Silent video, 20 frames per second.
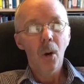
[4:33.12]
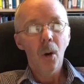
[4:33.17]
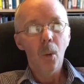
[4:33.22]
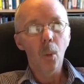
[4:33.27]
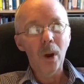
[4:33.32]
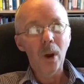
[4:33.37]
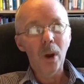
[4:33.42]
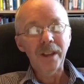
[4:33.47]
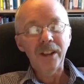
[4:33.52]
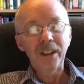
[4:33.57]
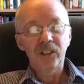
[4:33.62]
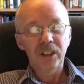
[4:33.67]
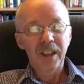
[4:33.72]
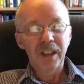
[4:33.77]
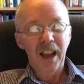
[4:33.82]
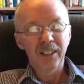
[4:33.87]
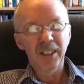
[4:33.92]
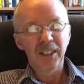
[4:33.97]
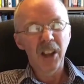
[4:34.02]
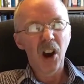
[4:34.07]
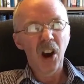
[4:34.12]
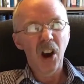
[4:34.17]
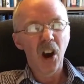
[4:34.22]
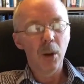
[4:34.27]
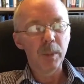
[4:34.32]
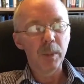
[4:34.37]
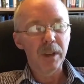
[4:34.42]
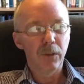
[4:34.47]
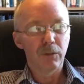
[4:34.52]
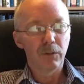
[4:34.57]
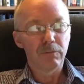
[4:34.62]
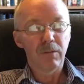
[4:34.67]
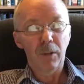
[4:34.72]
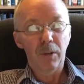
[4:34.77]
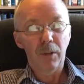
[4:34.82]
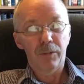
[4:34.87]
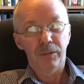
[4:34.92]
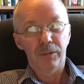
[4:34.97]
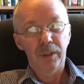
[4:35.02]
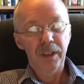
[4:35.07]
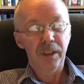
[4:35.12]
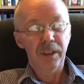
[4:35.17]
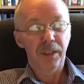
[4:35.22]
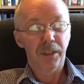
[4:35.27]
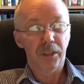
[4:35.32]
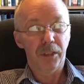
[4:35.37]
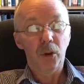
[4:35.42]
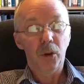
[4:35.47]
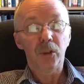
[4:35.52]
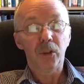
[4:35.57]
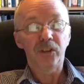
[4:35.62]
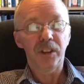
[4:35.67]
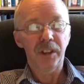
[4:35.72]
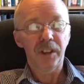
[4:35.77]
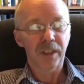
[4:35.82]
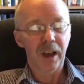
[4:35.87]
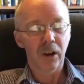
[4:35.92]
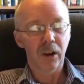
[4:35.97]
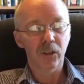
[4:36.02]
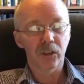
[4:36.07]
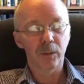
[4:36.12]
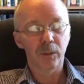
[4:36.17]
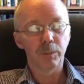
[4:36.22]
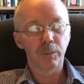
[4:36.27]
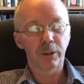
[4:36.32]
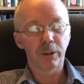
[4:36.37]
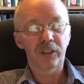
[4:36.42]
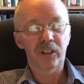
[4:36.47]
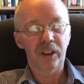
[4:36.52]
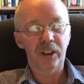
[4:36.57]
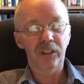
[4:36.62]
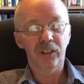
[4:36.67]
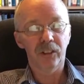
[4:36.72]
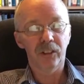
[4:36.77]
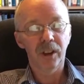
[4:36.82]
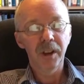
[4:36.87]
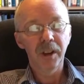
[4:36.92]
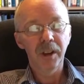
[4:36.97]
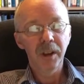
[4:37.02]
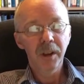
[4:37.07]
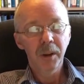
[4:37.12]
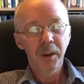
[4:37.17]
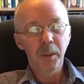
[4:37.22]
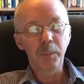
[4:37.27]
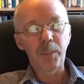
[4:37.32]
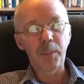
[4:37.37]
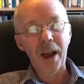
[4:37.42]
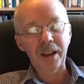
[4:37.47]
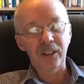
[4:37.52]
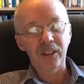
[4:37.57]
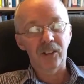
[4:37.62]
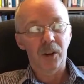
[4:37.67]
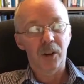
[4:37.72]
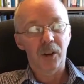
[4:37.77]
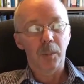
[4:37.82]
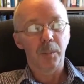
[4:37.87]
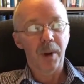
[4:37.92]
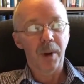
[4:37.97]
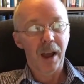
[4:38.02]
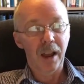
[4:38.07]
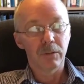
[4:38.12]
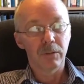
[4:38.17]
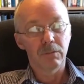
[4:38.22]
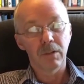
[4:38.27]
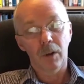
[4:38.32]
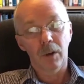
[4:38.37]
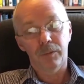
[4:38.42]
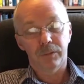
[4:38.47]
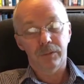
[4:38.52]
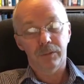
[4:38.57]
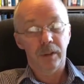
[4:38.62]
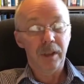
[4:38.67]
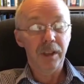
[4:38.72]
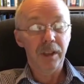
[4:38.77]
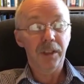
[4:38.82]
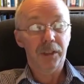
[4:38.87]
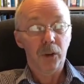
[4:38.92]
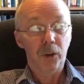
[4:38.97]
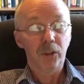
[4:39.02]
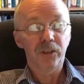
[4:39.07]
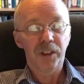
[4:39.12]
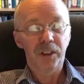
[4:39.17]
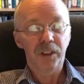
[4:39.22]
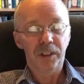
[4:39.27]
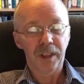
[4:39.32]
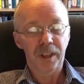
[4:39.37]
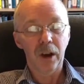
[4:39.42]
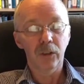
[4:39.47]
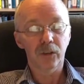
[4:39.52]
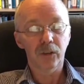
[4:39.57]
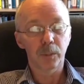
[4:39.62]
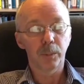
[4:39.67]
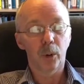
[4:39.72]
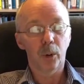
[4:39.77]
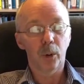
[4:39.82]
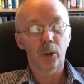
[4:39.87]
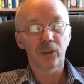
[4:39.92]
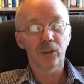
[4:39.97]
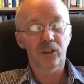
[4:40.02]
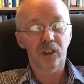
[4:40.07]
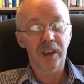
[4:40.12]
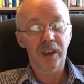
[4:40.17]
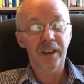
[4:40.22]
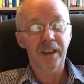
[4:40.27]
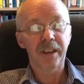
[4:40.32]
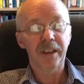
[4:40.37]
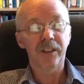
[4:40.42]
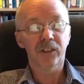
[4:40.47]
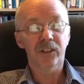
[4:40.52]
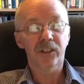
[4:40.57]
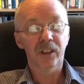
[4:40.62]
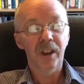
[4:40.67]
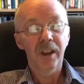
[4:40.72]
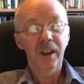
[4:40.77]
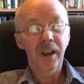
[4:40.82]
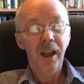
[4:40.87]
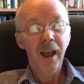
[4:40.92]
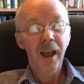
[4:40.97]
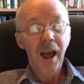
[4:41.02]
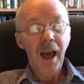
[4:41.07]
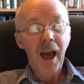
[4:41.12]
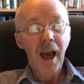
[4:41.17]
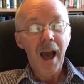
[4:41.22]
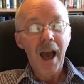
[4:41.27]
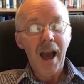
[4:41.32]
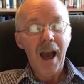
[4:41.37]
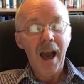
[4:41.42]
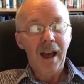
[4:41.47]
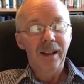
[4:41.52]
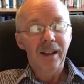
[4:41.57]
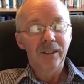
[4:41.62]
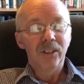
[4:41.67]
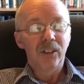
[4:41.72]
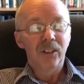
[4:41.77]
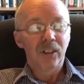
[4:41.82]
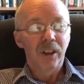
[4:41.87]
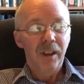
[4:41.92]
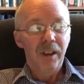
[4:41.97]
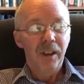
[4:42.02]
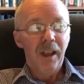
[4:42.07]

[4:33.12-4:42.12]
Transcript: Wellington had an army of roughly 30,000 British, backed up by roughly 30,000 Portuguese, and